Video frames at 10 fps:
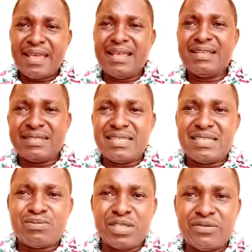is
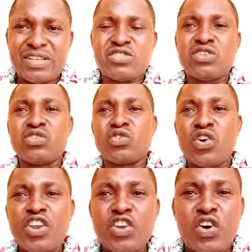this modification
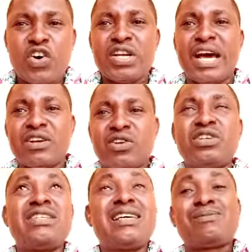going on and
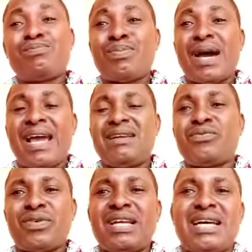on, despite the
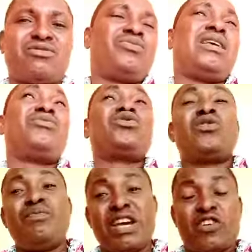fact that we've been able to
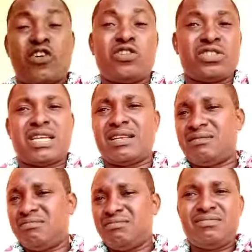make calls and
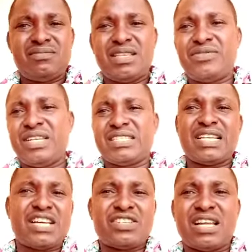even
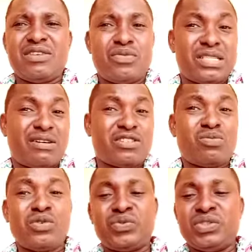internationally with our
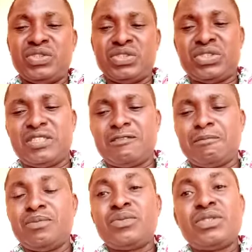small phones?
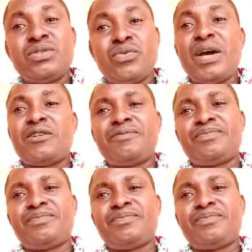Well,